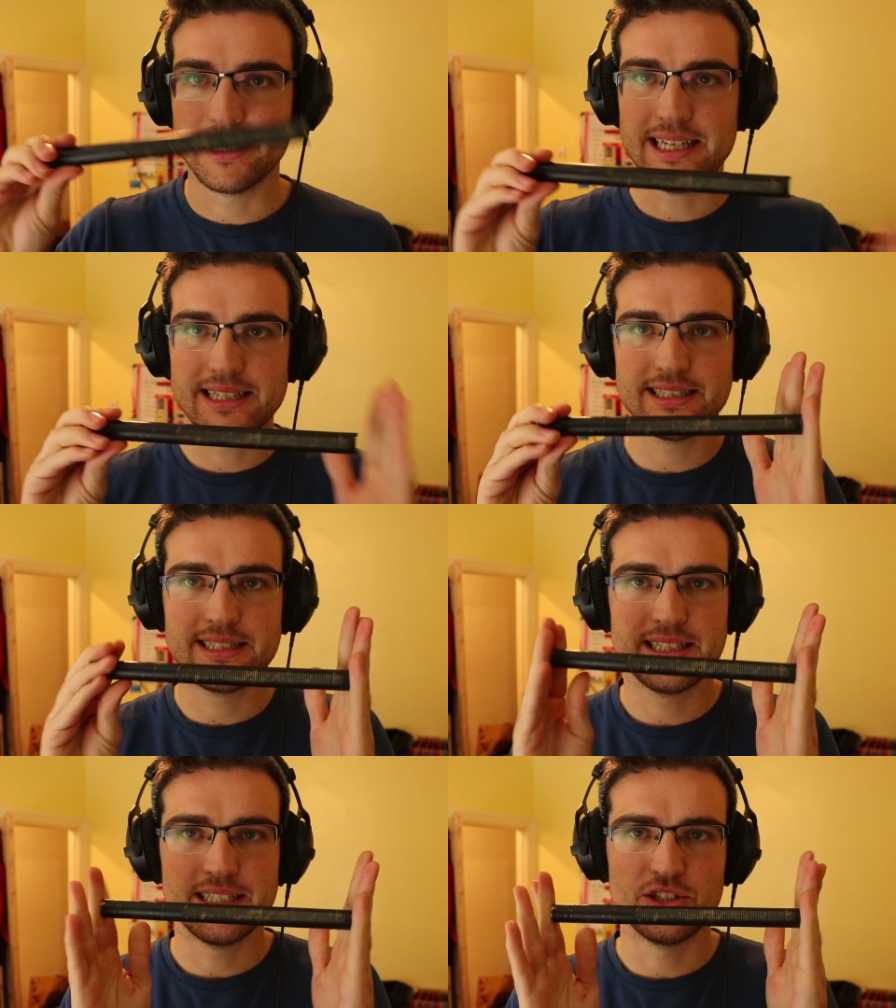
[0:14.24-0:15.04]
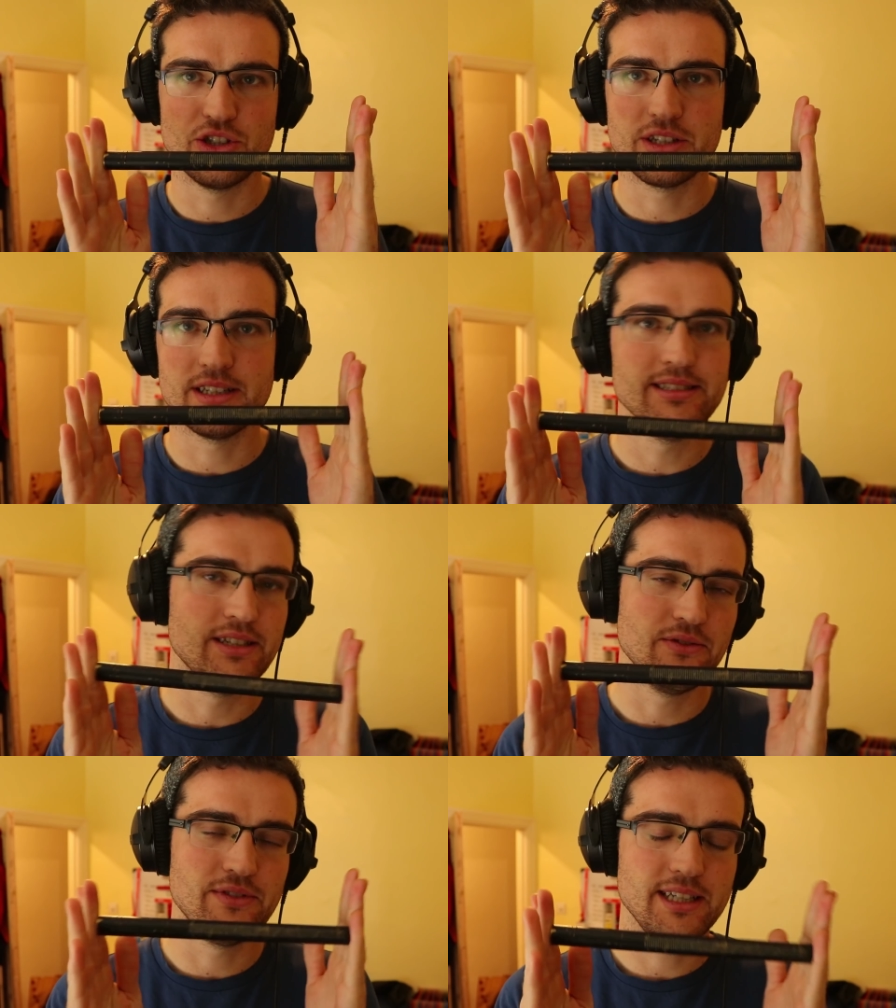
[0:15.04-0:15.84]
this is a shotgun,
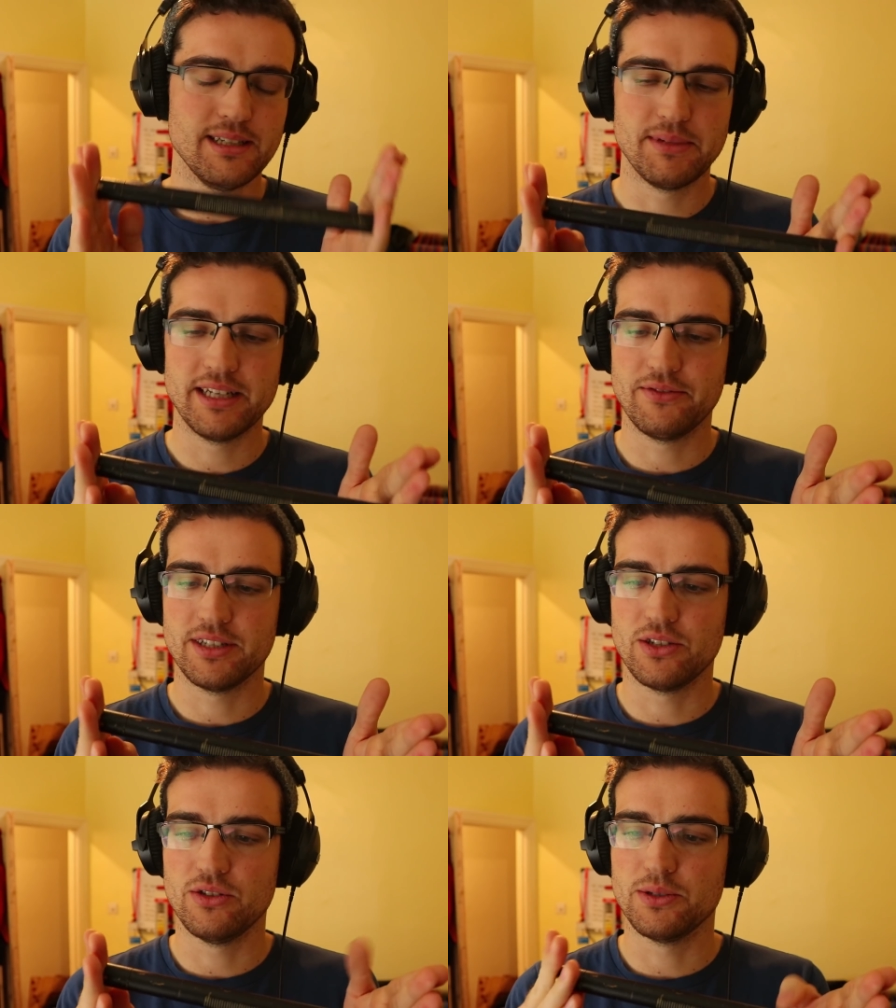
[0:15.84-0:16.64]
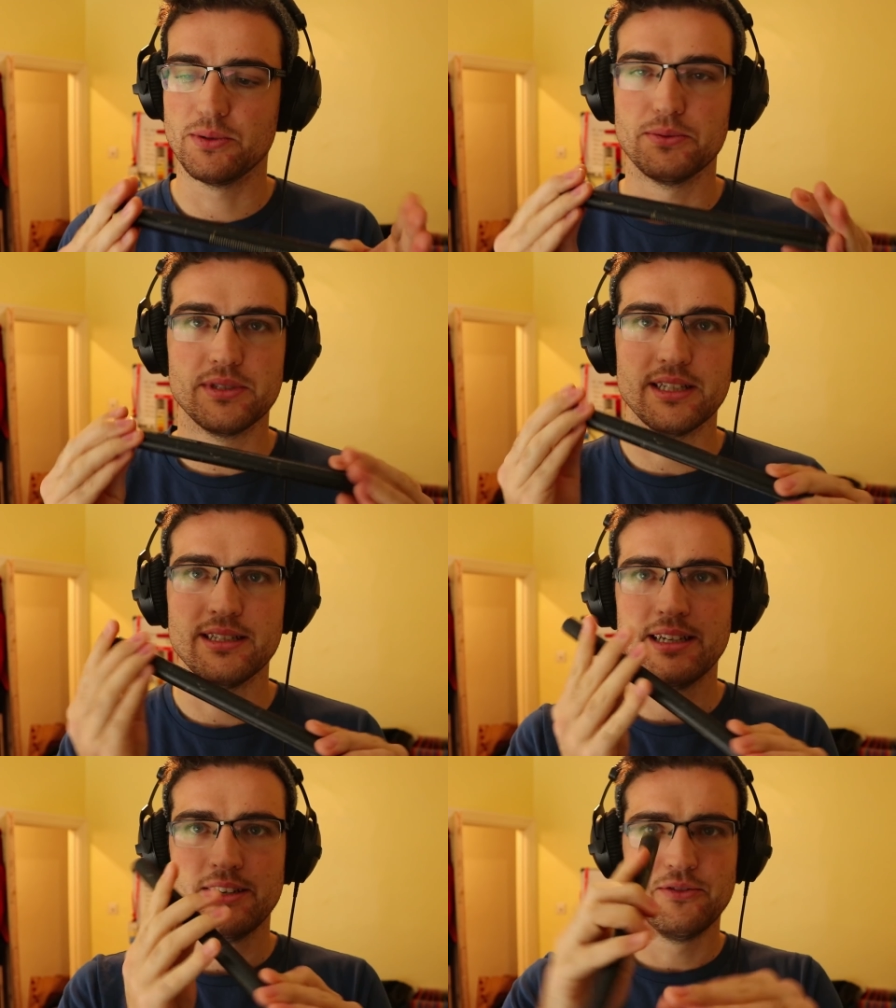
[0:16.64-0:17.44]
hopefully. I mean, if I told you it was a
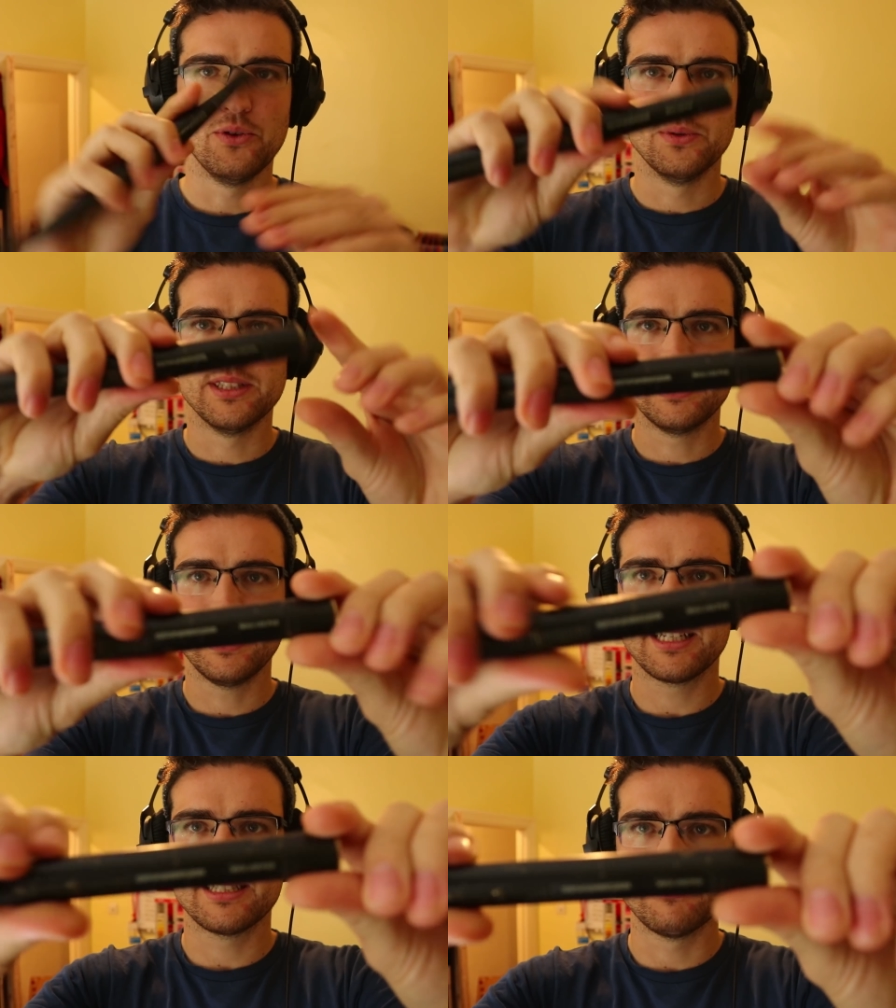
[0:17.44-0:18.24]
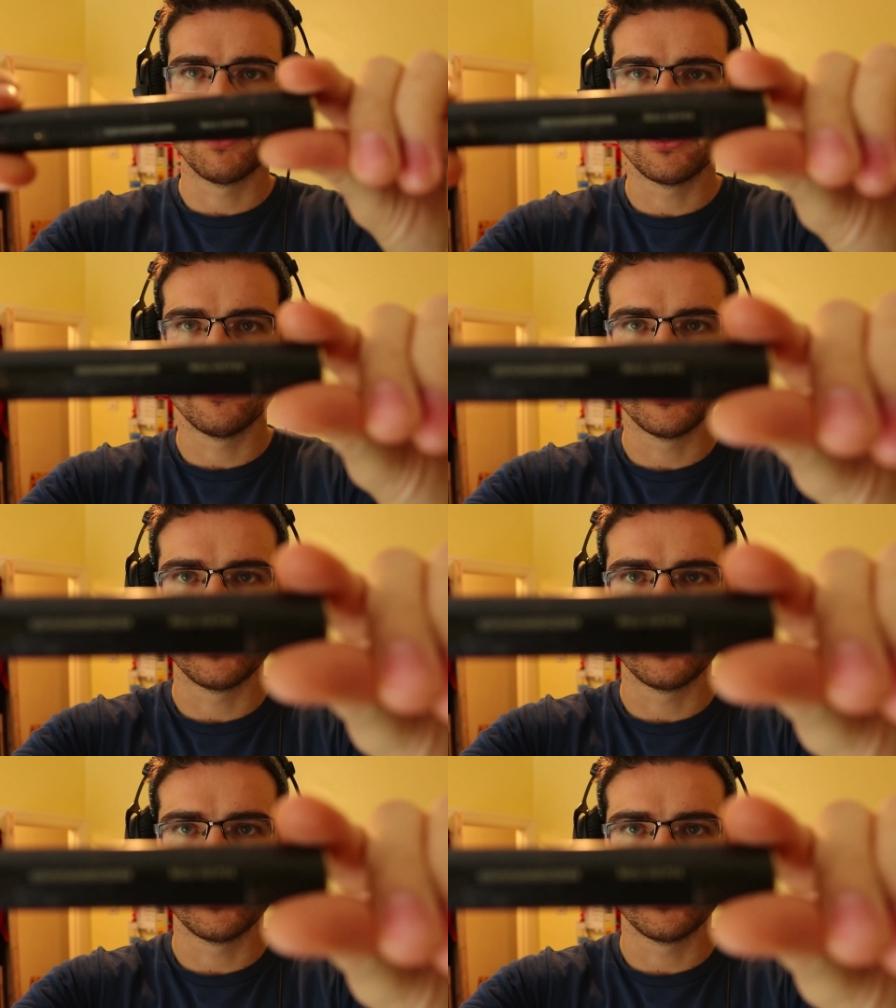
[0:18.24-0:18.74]
416, most of